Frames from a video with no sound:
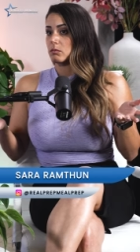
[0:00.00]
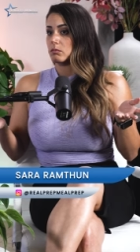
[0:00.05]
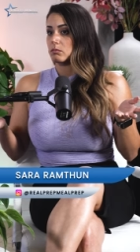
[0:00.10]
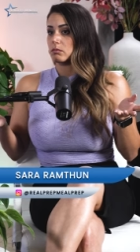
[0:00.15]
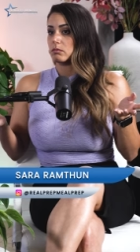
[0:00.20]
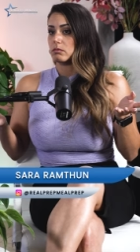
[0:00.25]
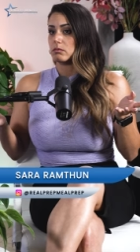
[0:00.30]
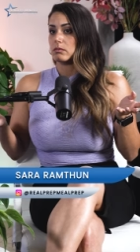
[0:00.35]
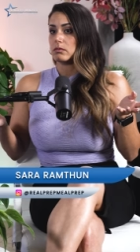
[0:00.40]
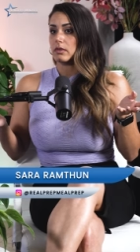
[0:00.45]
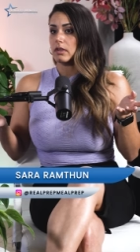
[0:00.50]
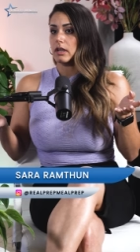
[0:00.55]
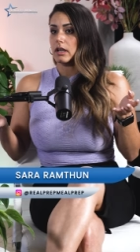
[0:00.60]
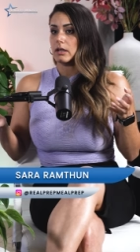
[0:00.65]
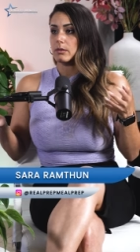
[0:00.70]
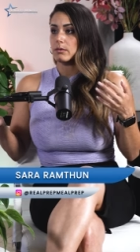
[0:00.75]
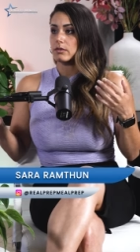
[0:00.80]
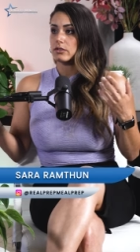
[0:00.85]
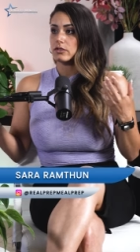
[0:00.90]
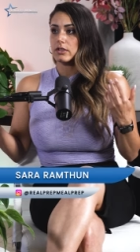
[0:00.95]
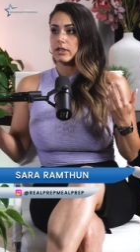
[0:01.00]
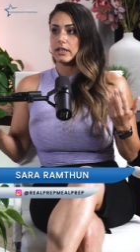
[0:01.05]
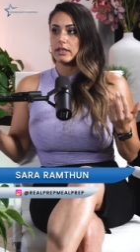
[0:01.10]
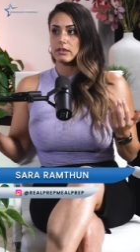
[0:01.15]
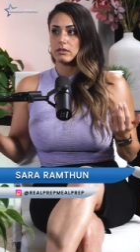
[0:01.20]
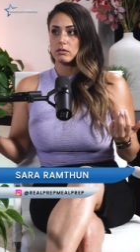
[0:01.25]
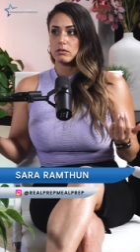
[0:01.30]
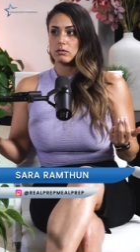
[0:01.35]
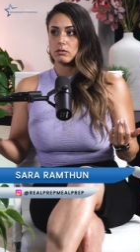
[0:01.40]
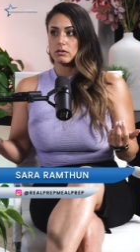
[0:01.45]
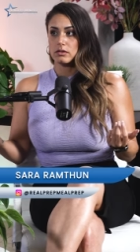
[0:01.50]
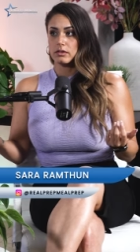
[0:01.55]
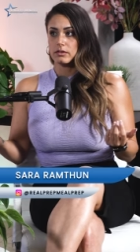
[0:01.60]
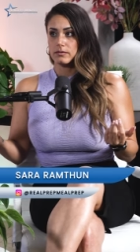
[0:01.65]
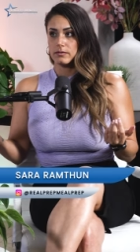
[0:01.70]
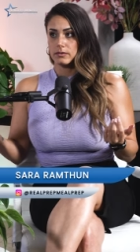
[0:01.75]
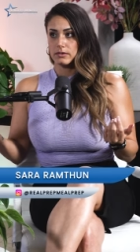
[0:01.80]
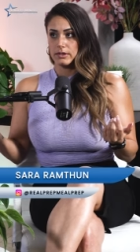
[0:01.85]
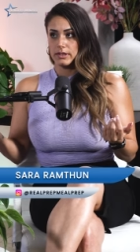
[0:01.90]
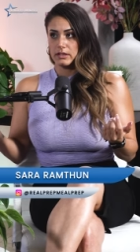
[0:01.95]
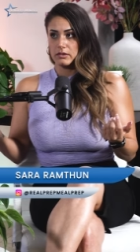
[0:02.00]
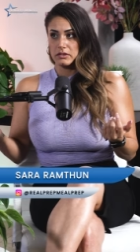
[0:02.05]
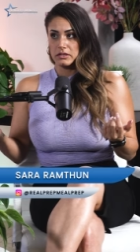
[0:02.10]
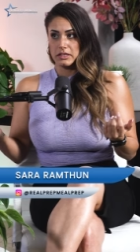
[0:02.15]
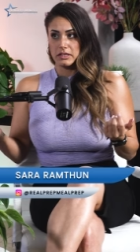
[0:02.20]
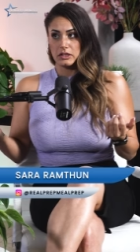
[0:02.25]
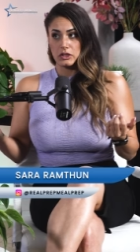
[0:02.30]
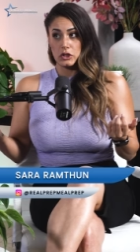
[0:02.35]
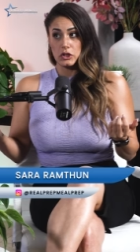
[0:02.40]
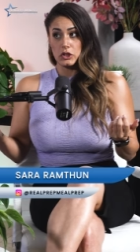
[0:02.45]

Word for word: Well, I was trying to order four ounces